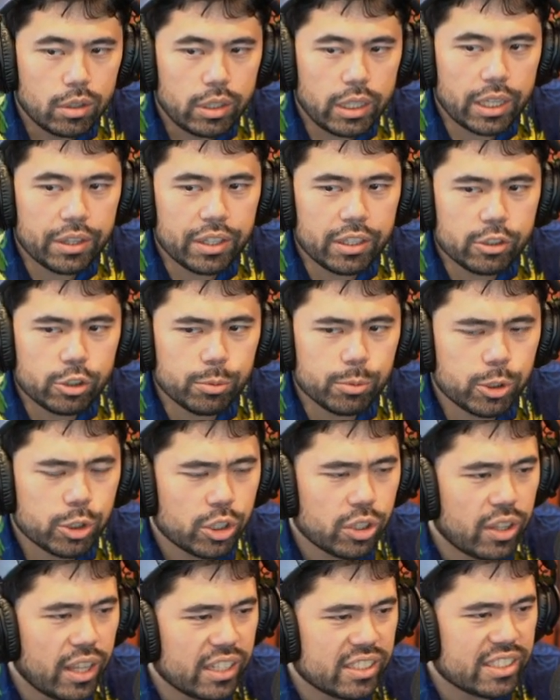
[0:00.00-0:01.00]
Yeah, thank you so much to
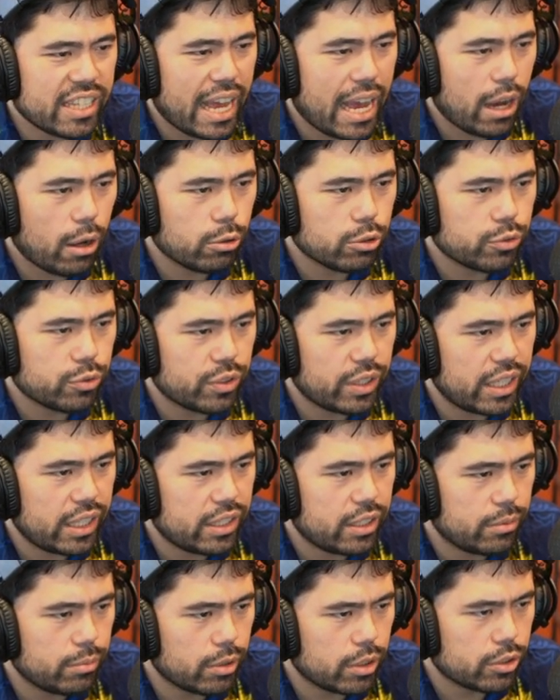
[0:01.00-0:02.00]
Klex Owls for the
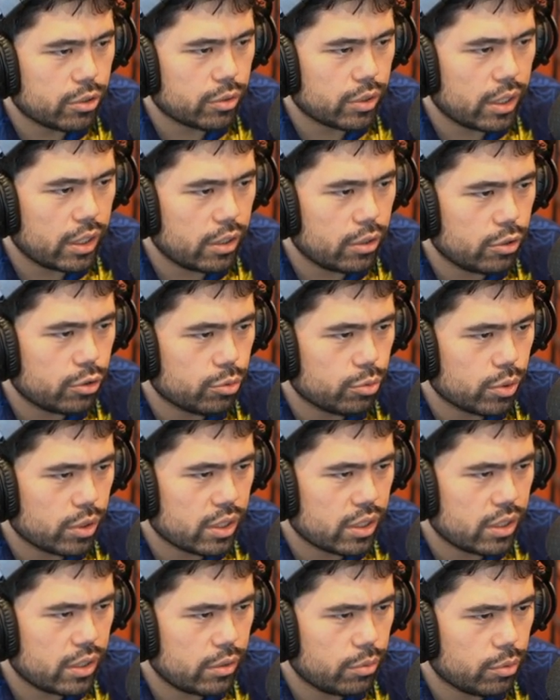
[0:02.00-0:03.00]
18 months. Okay, it goes rook
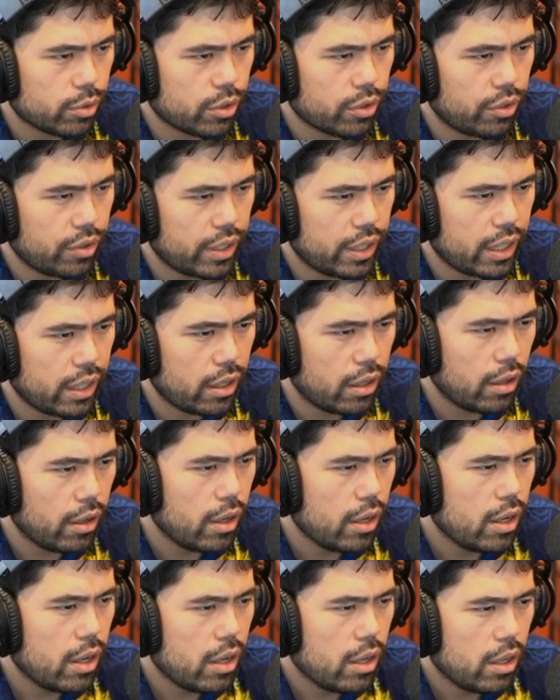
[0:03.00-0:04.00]
there.
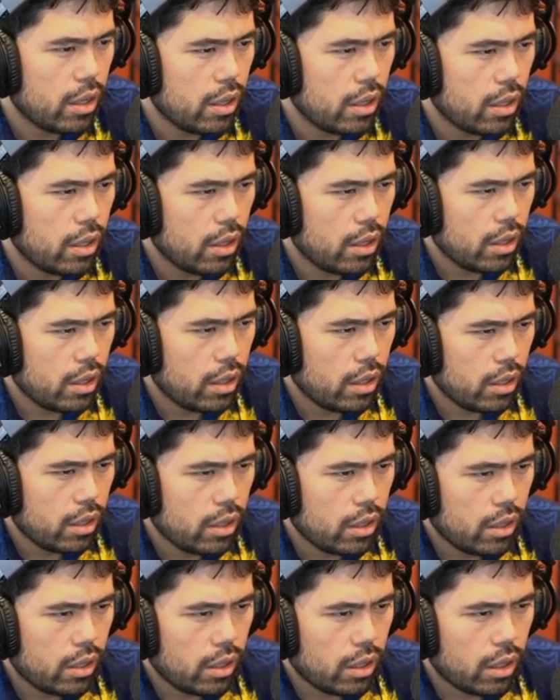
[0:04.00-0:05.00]

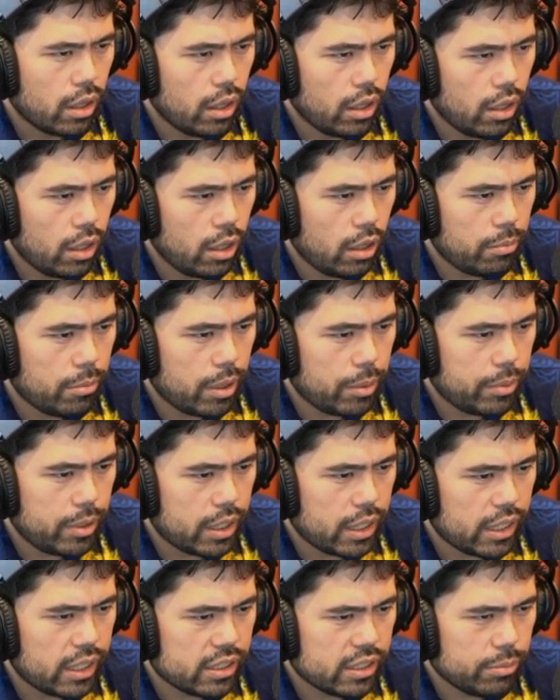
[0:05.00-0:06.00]
I mean,
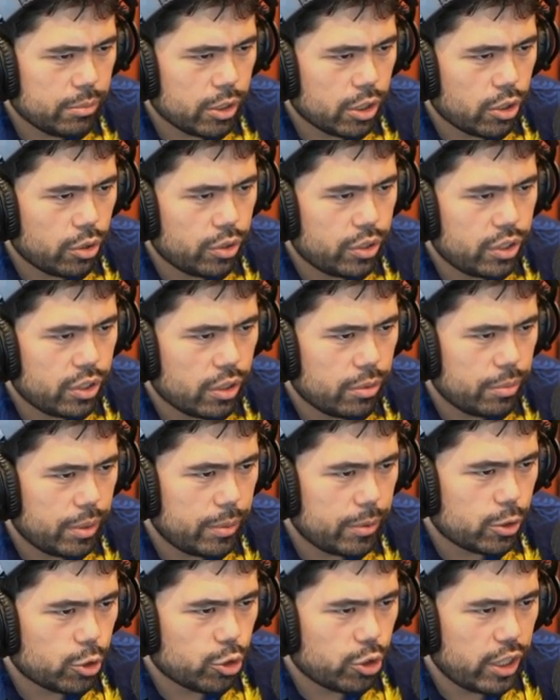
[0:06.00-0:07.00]
I guess I'm gonna go here,
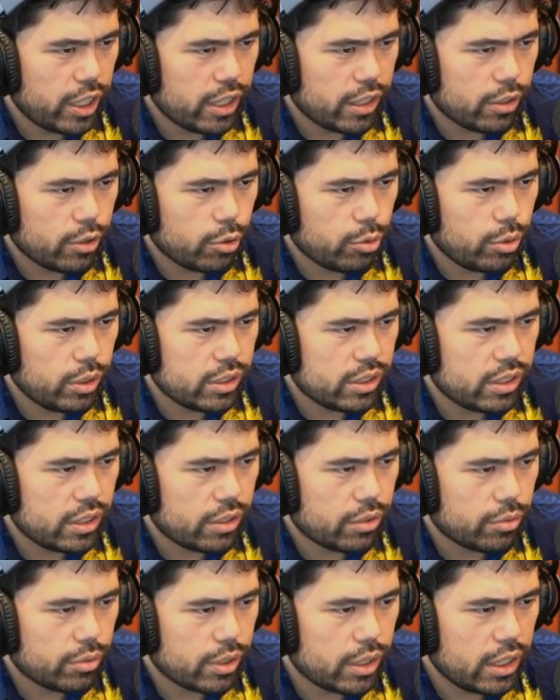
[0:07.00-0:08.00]
maybe trade and go queen
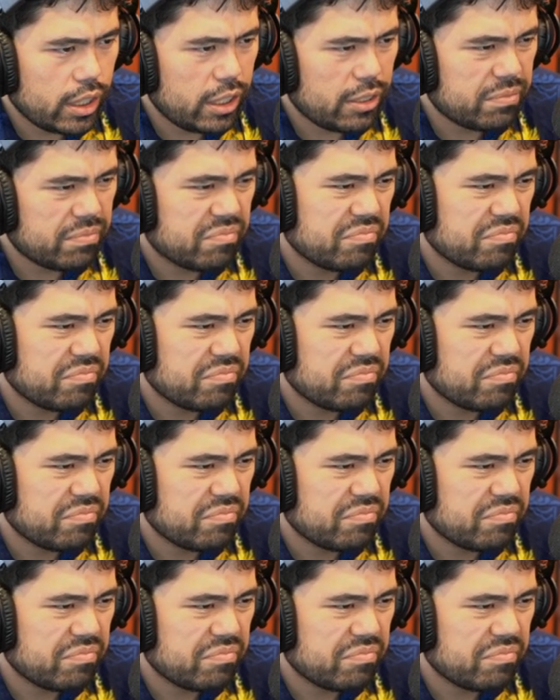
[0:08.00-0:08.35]
c3.